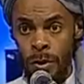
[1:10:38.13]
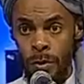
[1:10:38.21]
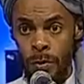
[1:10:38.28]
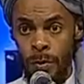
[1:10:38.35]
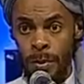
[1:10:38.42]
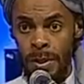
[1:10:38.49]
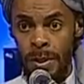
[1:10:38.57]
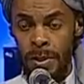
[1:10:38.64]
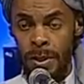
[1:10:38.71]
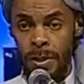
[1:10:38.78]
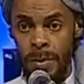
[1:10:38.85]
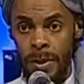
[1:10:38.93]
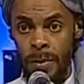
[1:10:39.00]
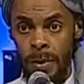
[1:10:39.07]
Would you
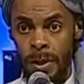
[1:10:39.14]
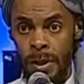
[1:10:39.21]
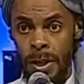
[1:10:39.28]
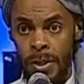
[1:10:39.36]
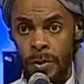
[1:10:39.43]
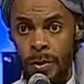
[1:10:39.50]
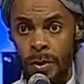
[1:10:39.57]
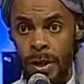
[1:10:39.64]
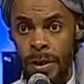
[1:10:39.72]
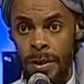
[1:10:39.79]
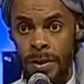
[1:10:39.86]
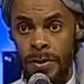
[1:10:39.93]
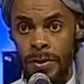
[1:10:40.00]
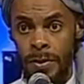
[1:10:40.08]
please explain what natural
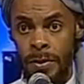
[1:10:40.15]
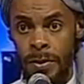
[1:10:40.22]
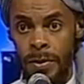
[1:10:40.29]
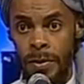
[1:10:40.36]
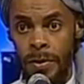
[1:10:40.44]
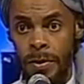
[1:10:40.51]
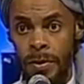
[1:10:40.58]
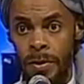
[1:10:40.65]
death is?